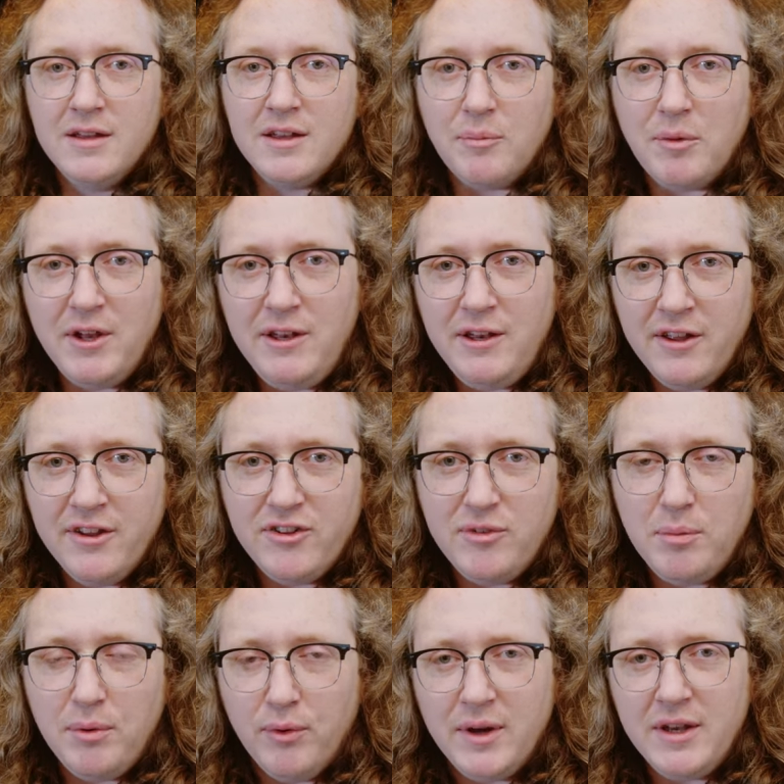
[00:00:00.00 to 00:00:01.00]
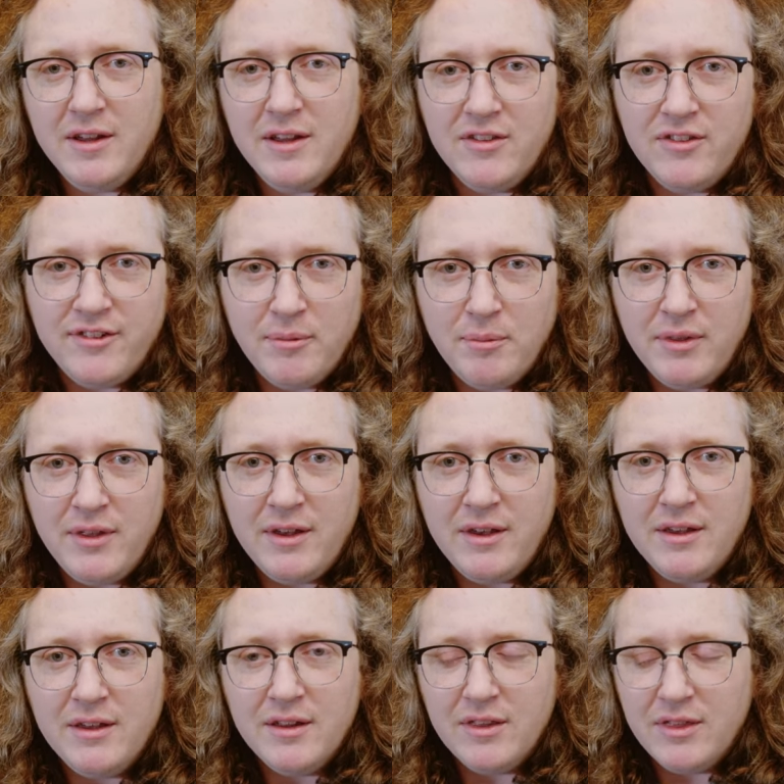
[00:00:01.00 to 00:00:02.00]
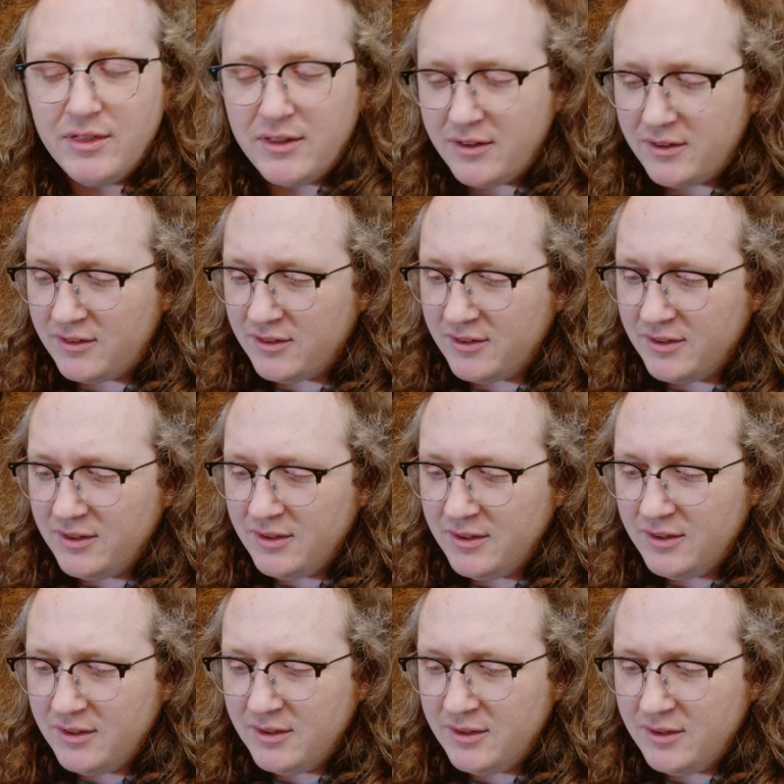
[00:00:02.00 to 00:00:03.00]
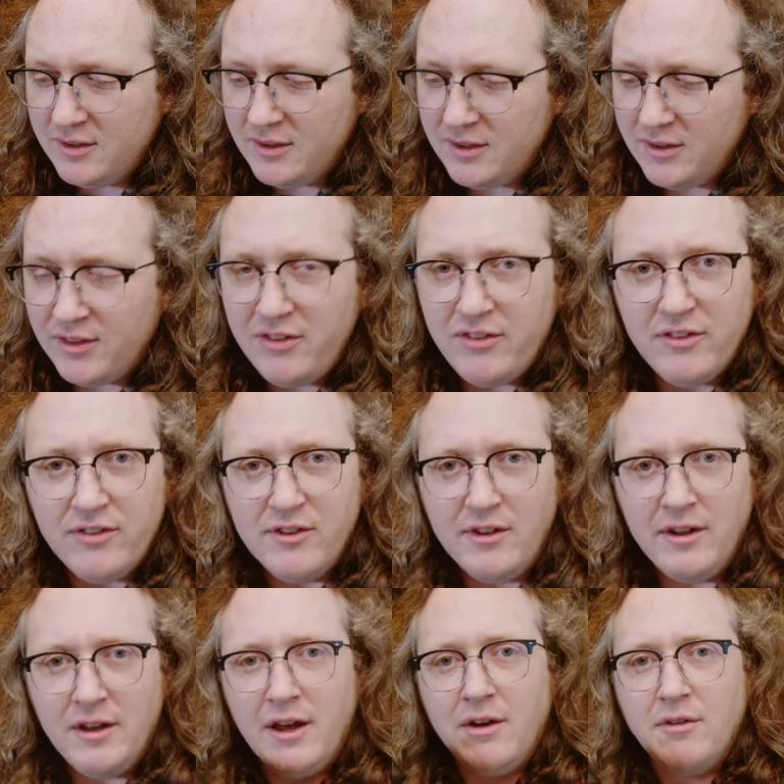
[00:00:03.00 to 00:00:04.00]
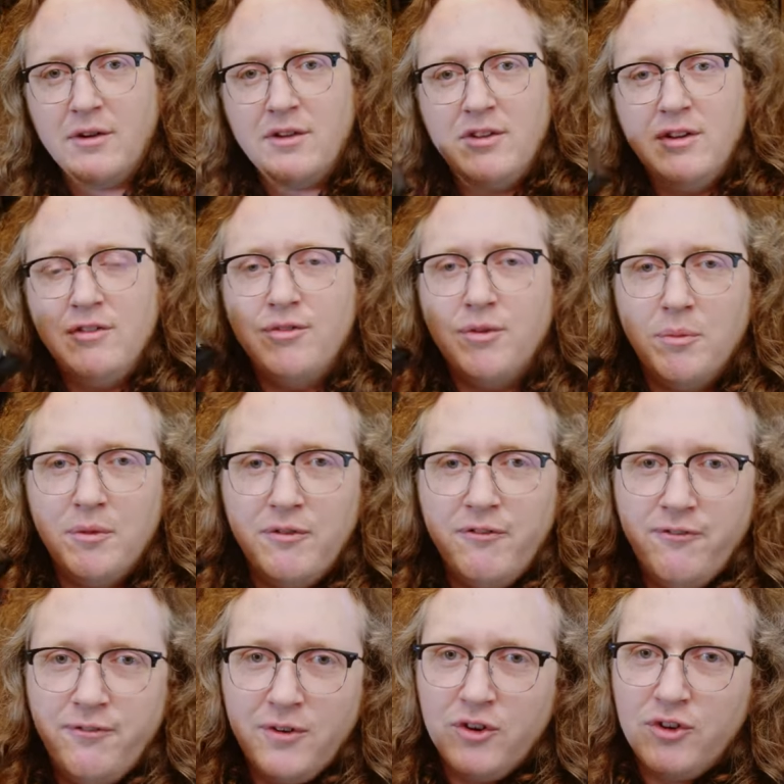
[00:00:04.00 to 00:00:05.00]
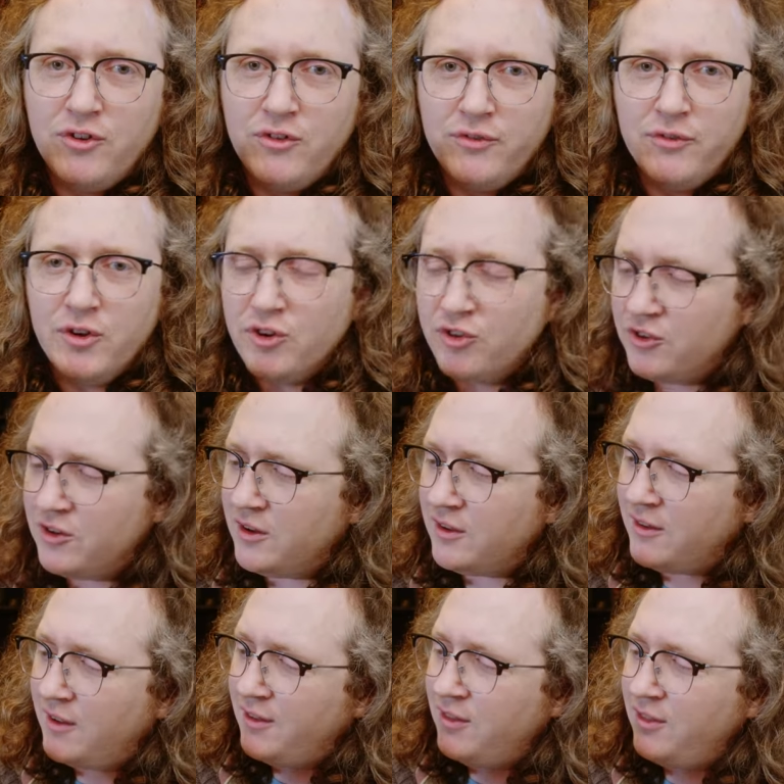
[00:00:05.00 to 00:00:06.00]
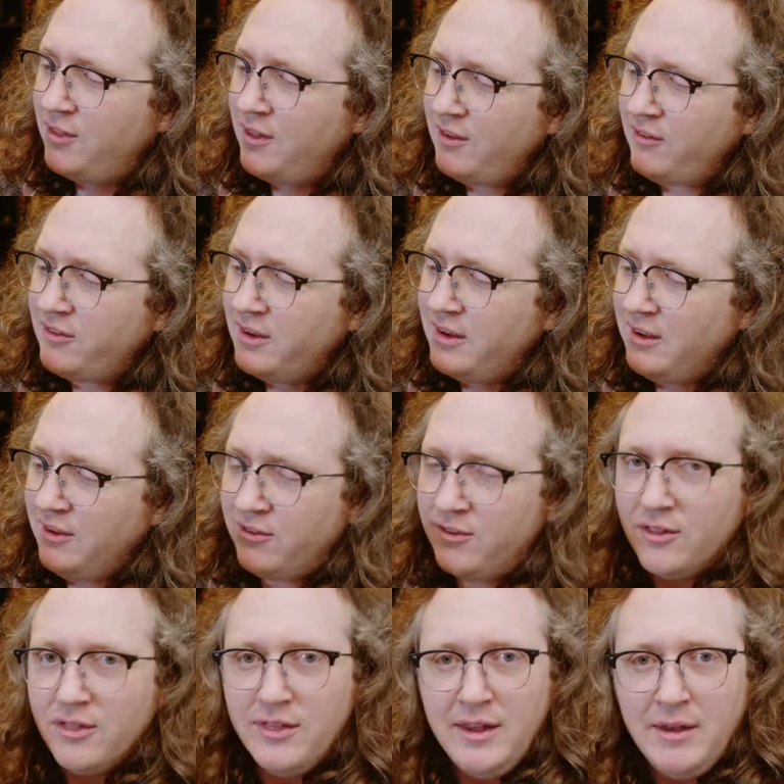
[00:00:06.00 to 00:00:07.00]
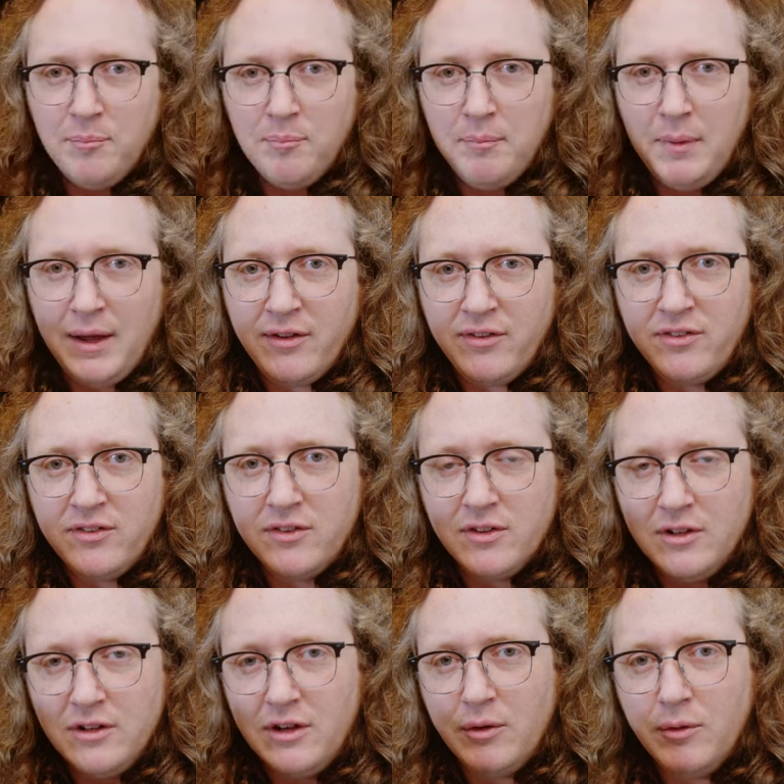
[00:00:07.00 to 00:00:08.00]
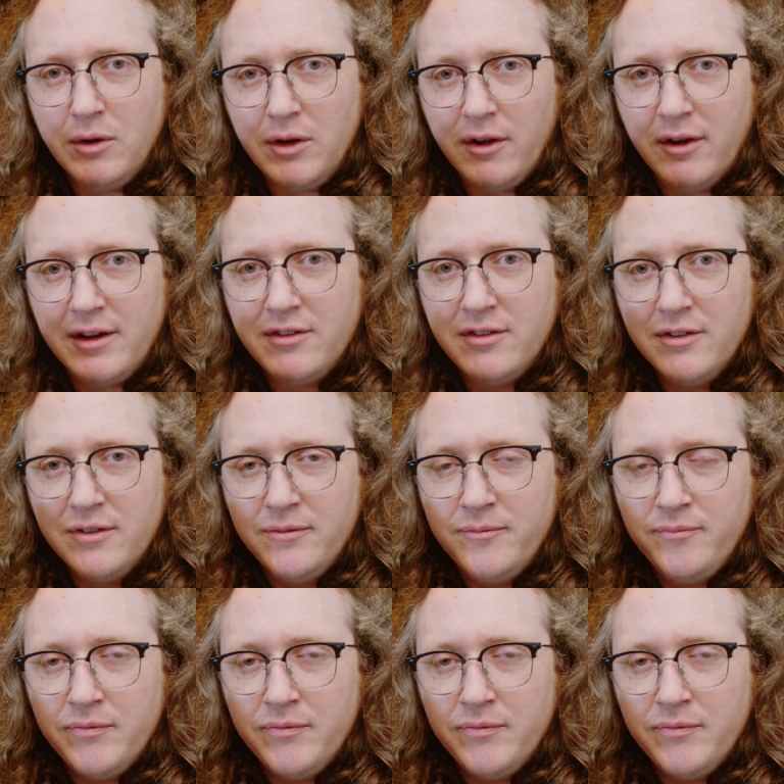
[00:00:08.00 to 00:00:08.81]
Now my last point is something that this is inherited from the first version, and that this is the best low light